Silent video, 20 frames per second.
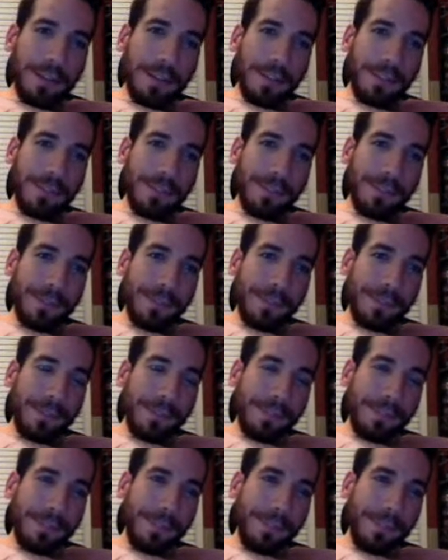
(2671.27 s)

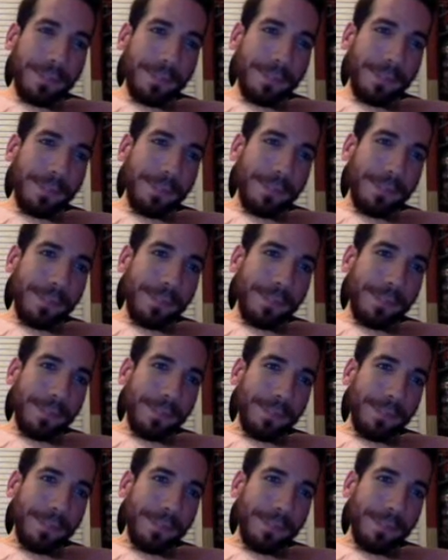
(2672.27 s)

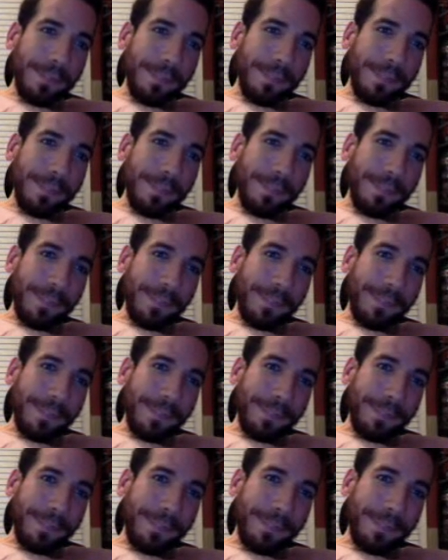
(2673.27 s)

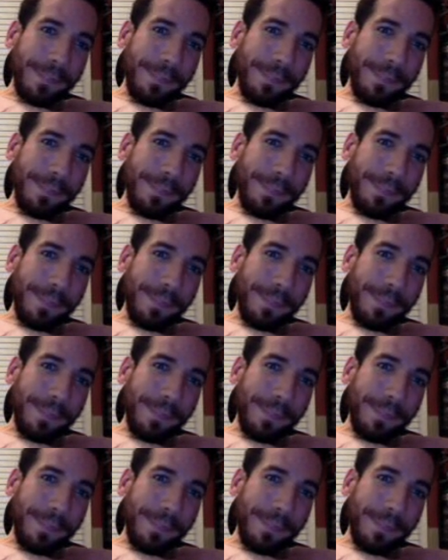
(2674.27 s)
This person isn't speaking.